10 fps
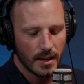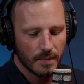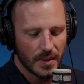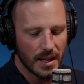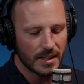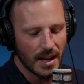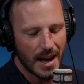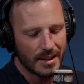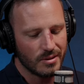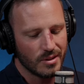then that's one
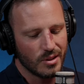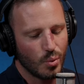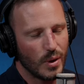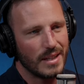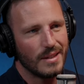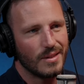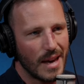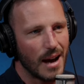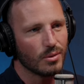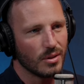hundred twenty
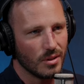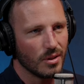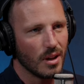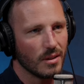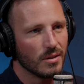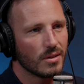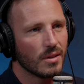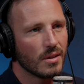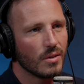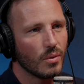thousand dollars
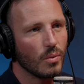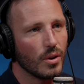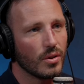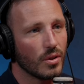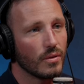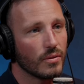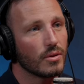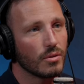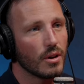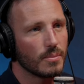worth of
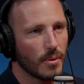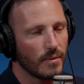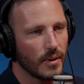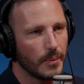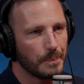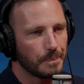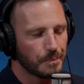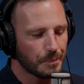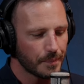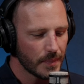gross profit.
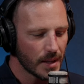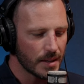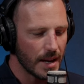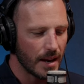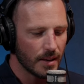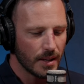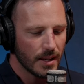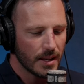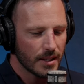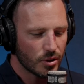Now,
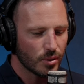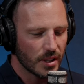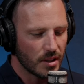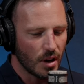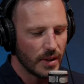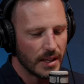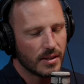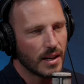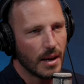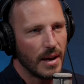sure, there's overheads
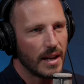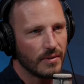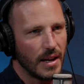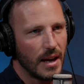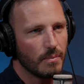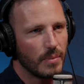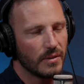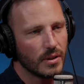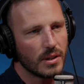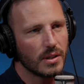to come out of that, but
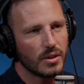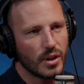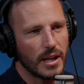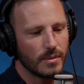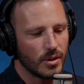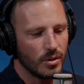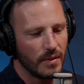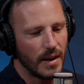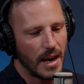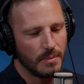if this is a tradesman you
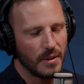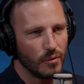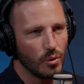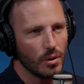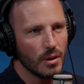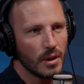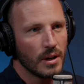never had before,